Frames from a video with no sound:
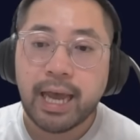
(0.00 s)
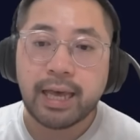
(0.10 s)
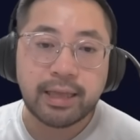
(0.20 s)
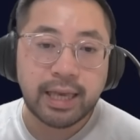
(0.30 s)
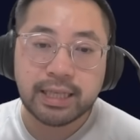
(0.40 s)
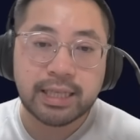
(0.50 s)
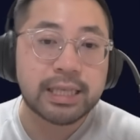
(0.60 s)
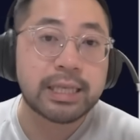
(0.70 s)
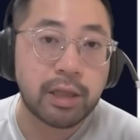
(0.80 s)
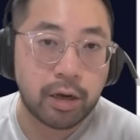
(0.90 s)
and then they can
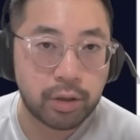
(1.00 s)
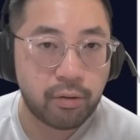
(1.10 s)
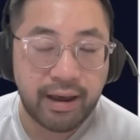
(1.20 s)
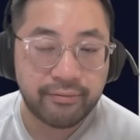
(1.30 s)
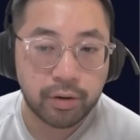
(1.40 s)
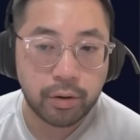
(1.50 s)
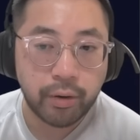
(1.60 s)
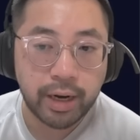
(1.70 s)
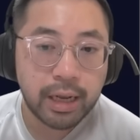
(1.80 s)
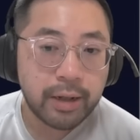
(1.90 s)
CC lock you after,
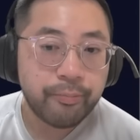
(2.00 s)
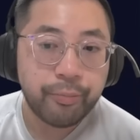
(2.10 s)
right?